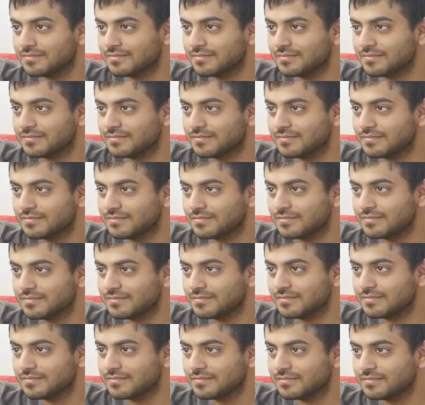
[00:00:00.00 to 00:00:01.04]

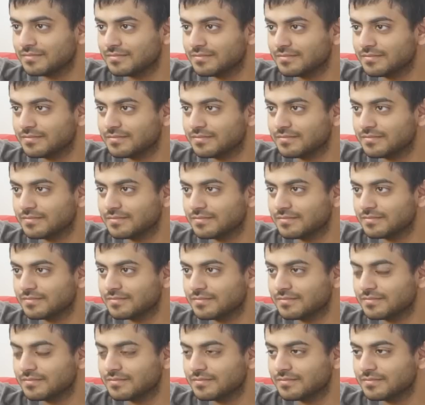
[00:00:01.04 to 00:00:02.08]

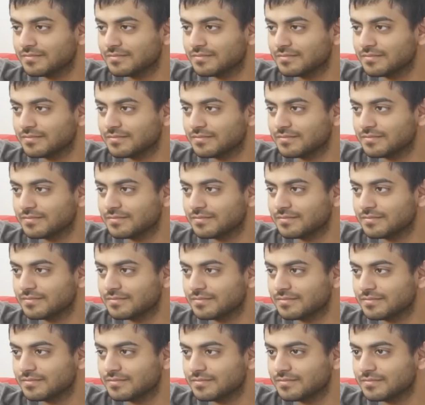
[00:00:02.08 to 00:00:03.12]

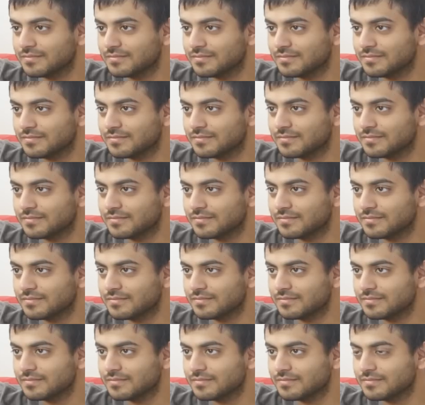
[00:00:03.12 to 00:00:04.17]

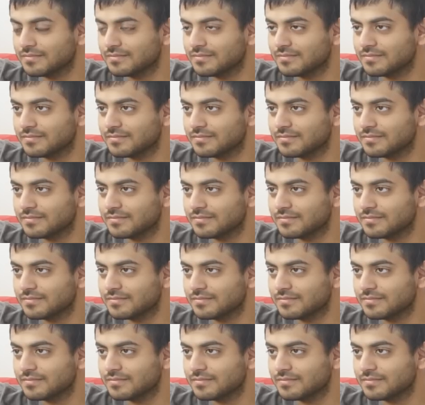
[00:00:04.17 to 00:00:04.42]
(not speaking)